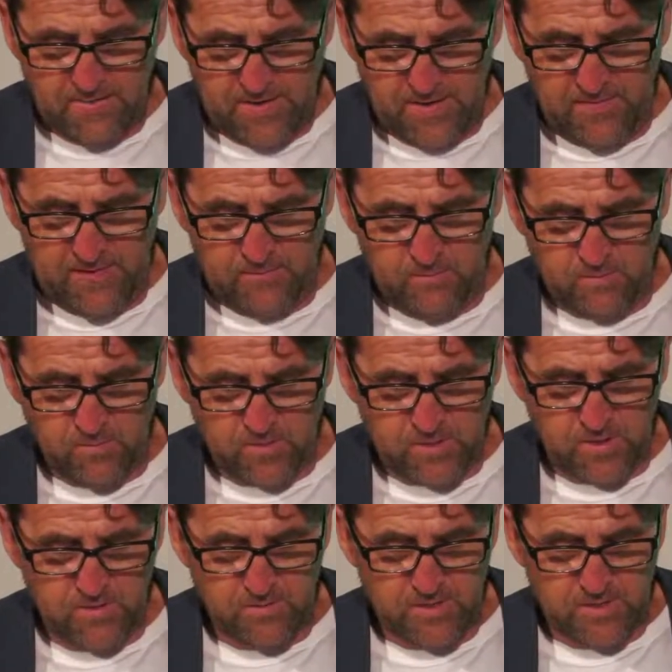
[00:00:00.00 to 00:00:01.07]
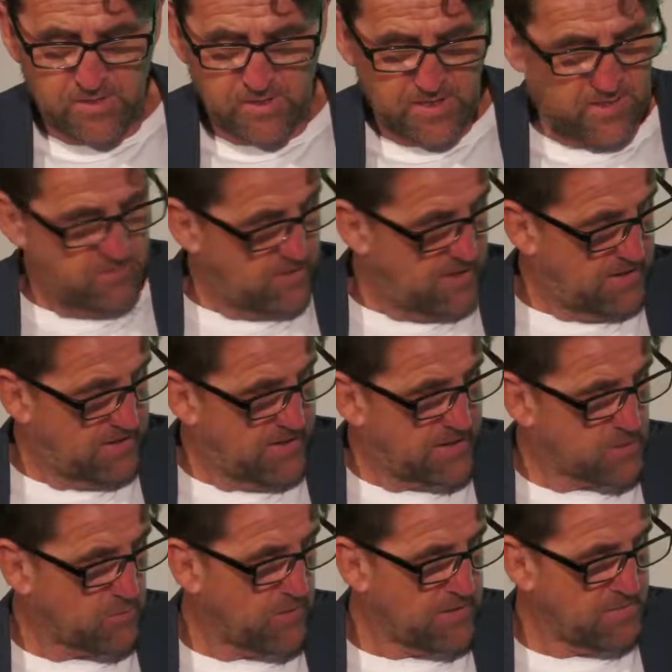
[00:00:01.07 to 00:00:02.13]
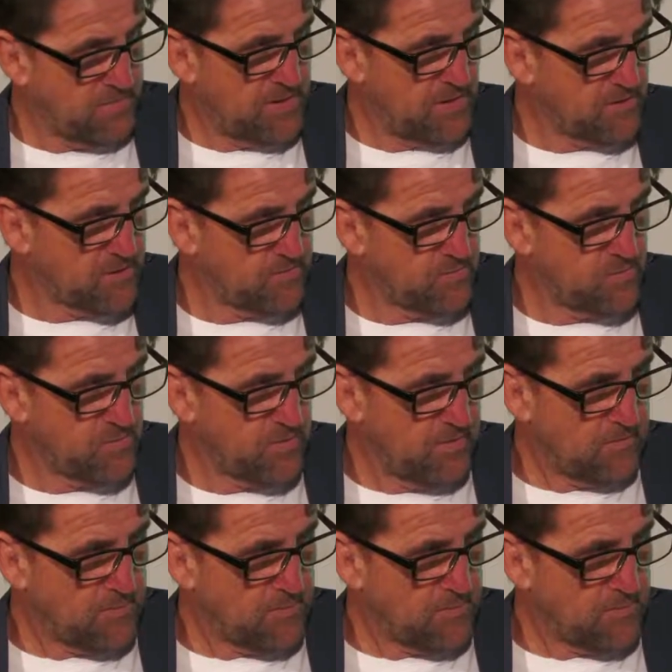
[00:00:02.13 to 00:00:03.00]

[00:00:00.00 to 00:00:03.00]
And then what we'll do is, we'll go to those fundamentals, and we'll